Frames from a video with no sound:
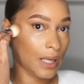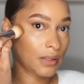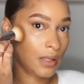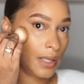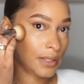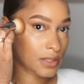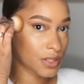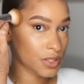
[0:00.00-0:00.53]
I
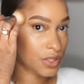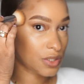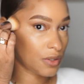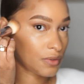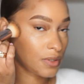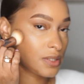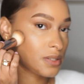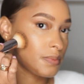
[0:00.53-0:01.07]
like to
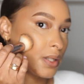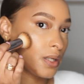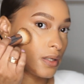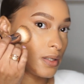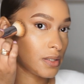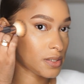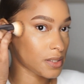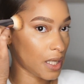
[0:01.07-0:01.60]
show this
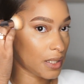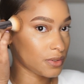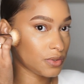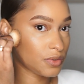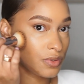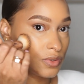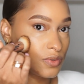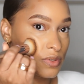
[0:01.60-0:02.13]
because I
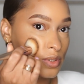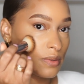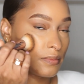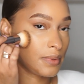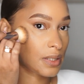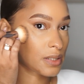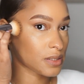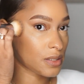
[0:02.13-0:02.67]
do use a
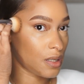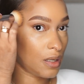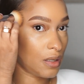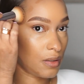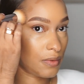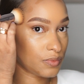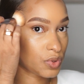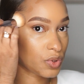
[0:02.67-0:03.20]
mix
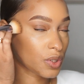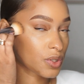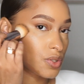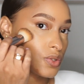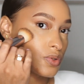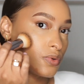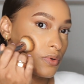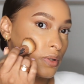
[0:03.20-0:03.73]
of
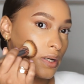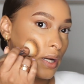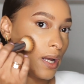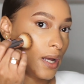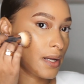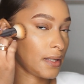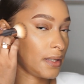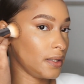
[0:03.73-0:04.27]
drugstore,
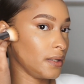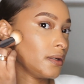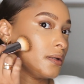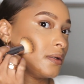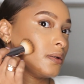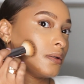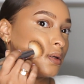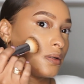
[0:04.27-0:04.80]

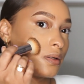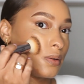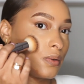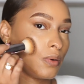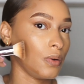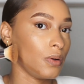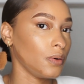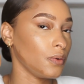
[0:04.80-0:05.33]
high-end,
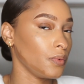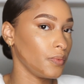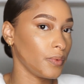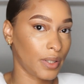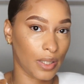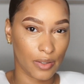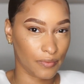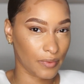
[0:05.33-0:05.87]

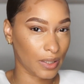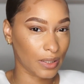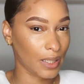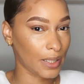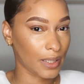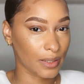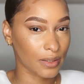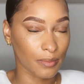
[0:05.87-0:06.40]
whatever I
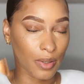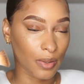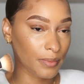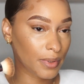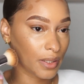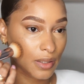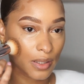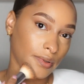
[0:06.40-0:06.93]
like at the
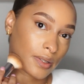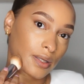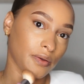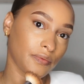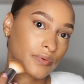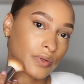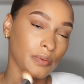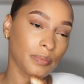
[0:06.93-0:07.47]
moment.
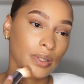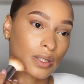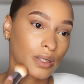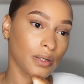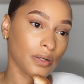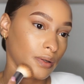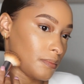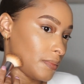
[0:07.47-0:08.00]
Like if you're a
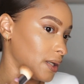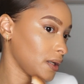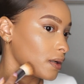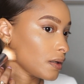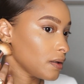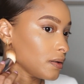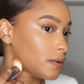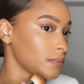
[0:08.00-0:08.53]
beginner in
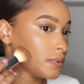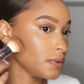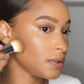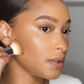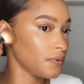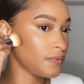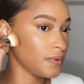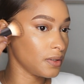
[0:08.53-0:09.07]
makeup,
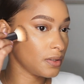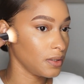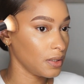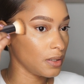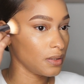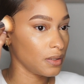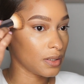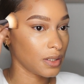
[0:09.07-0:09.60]

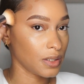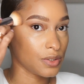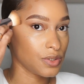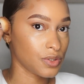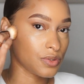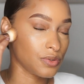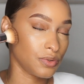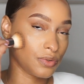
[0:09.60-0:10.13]
definitely look
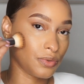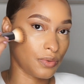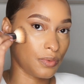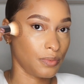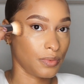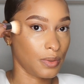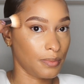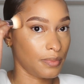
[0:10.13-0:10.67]

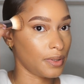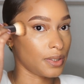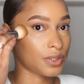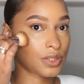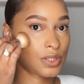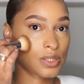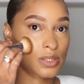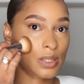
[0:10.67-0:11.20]
into the
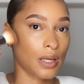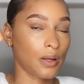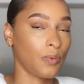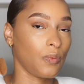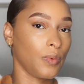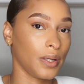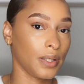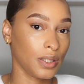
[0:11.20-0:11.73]
brushes,
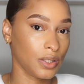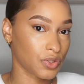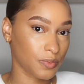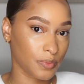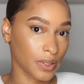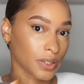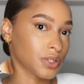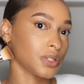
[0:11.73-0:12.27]
like what
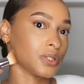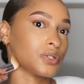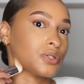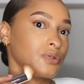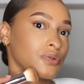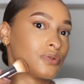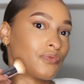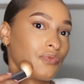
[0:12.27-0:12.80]
each brush
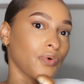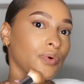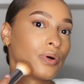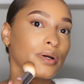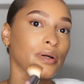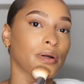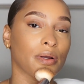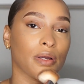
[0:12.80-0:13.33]
is used
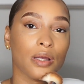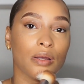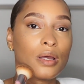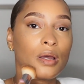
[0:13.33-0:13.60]
for.